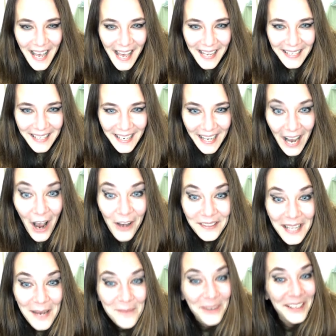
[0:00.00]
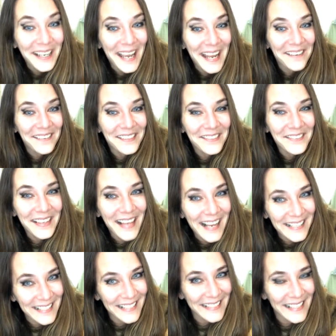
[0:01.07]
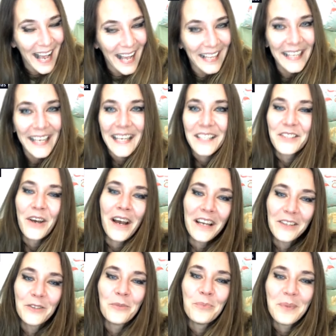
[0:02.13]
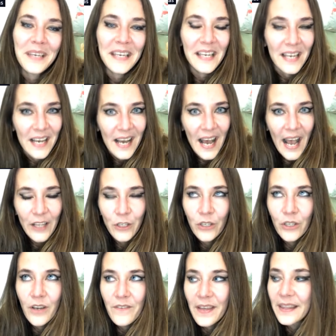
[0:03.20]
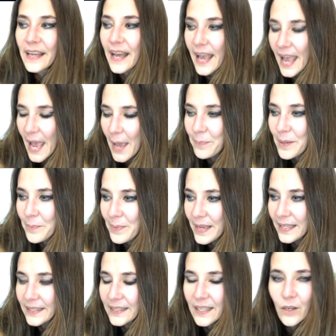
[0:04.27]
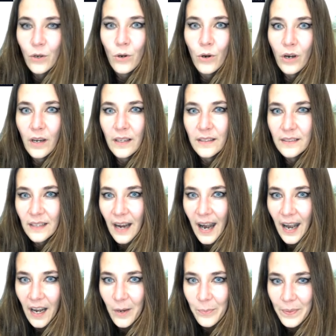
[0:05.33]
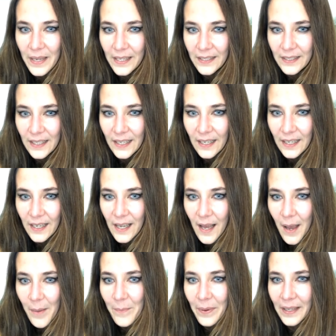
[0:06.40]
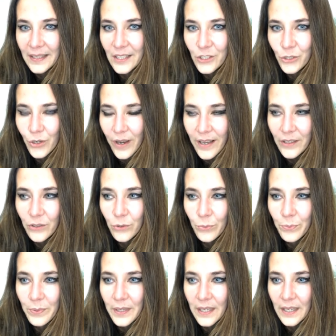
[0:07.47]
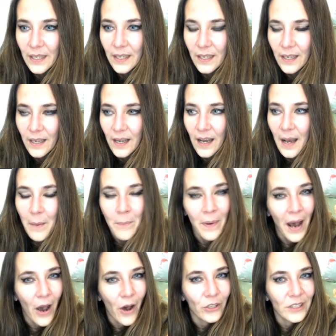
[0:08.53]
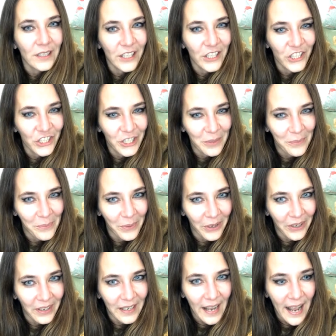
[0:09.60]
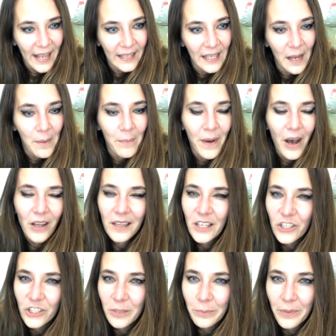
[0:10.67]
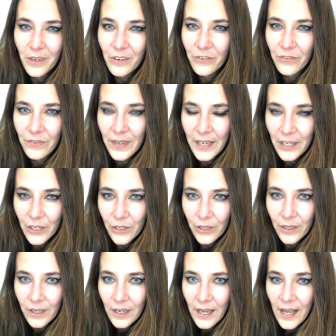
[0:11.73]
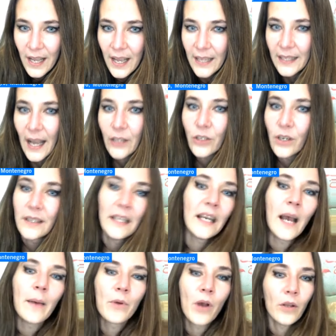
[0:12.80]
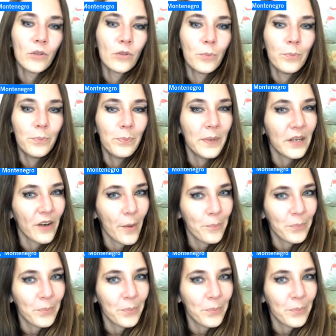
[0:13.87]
And Dan Morgan is with us. Exactly, it's going to be, I don't know whether a happy painting or a dark painting, but it's going to be about Lichtenberg and about Lichtenberg figure. And I don't think I'm going to be